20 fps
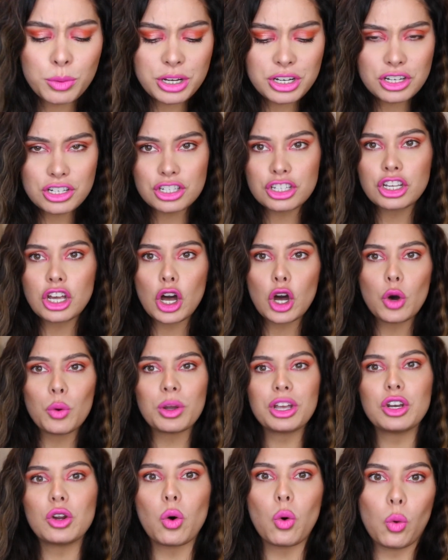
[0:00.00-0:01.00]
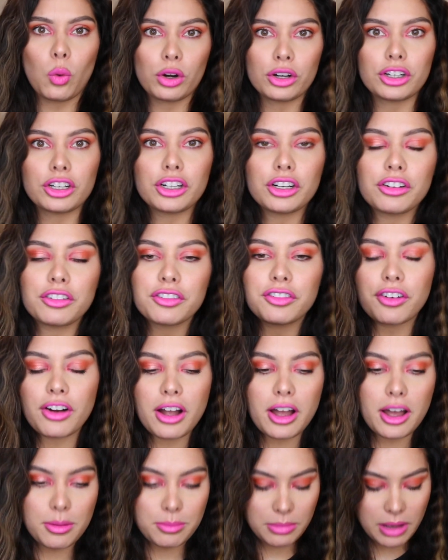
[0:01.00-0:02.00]
we just go in order
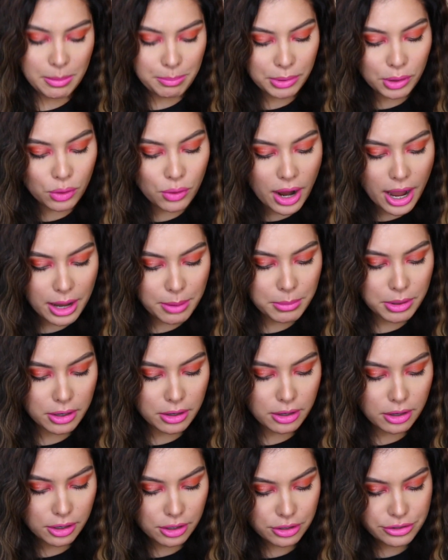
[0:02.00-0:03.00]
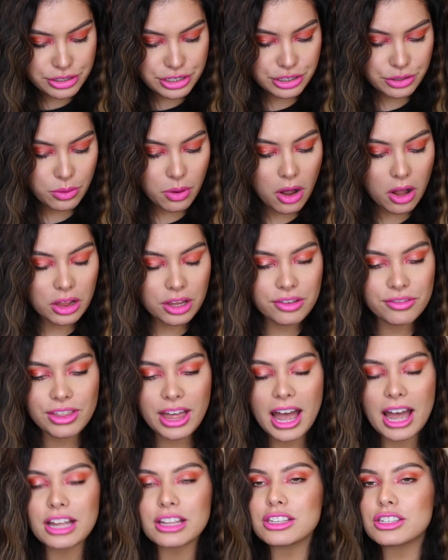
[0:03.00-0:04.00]
from primer to all of
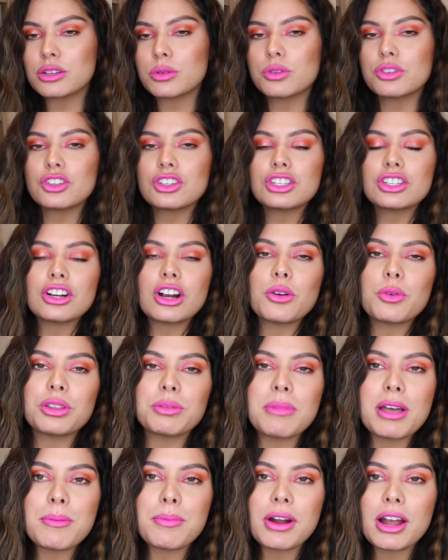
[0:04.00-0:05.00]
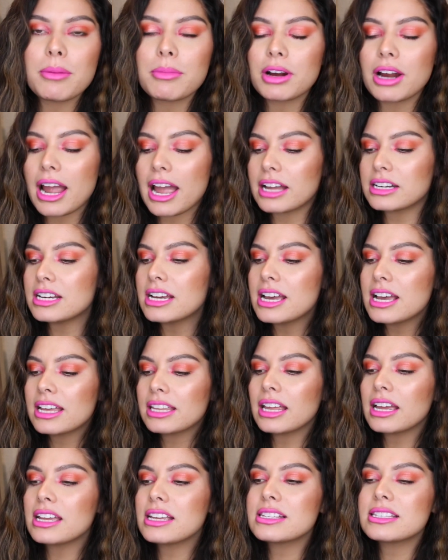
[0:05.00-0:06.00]
that. And so we'll just start with my primer, and
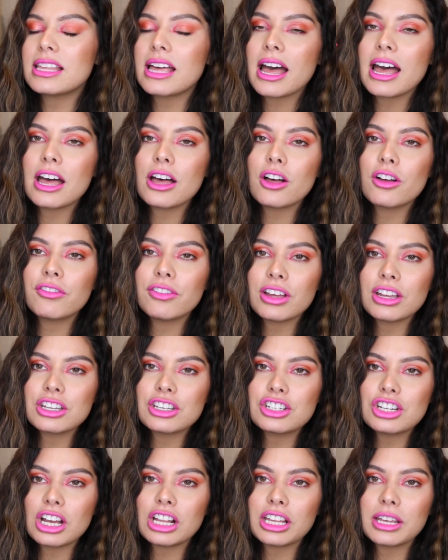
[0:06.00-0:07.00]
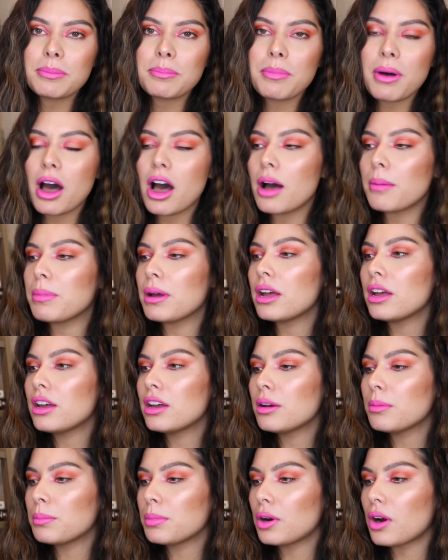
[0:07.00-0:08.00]
that is the e.l.f. Jelly Pop
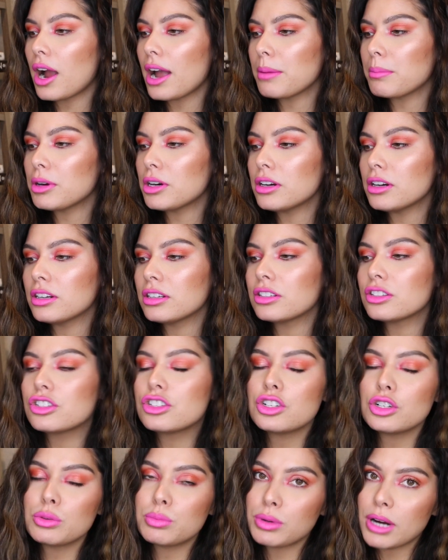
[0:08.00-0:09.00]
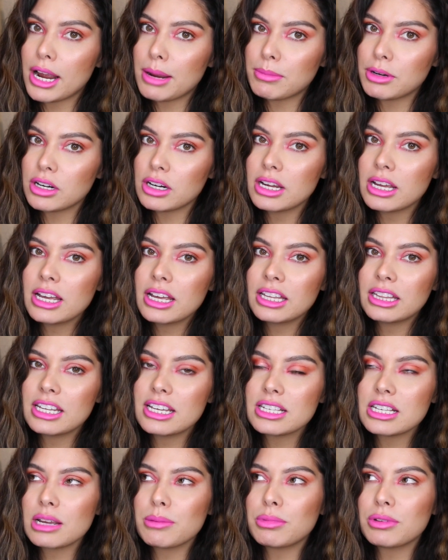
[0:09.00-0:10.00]
Primer, Dew Primer.
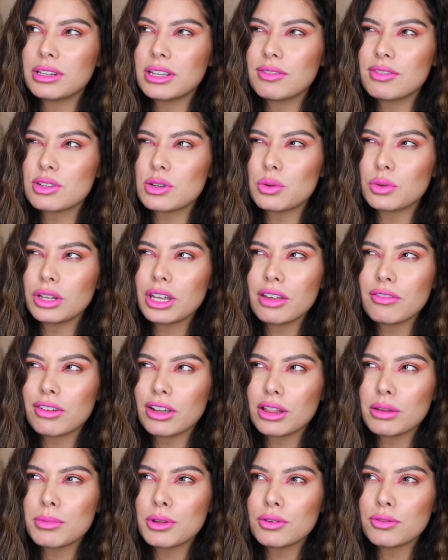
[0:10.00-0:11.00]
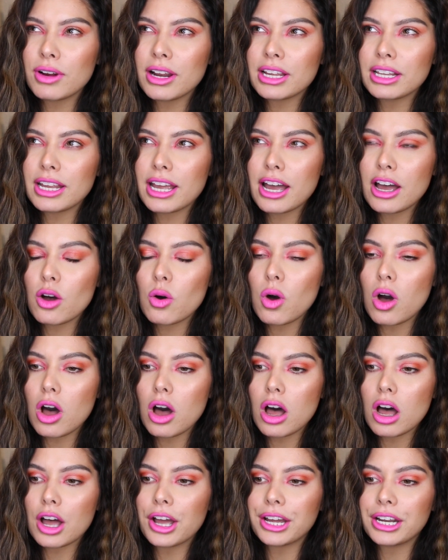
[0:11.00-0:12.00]
This, I believe, is only available right now
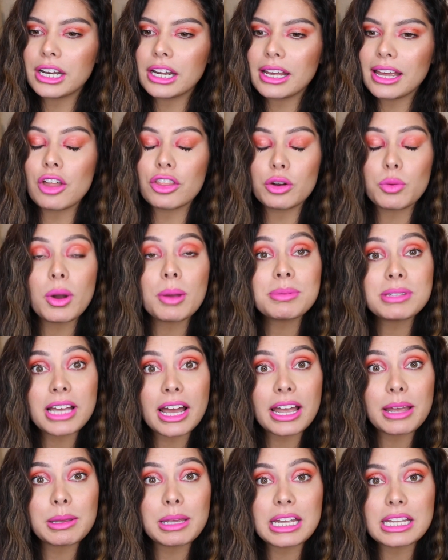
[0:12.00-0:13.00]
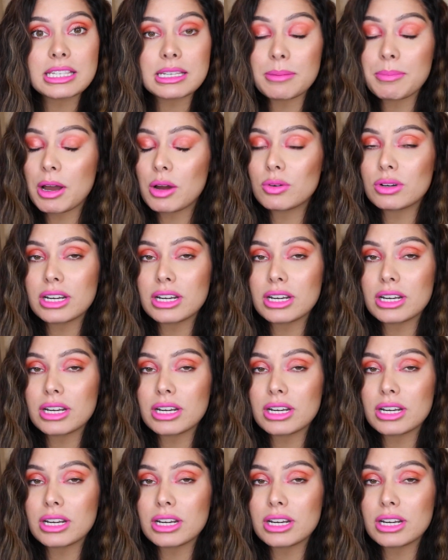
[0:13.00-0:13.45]
on their website. It's about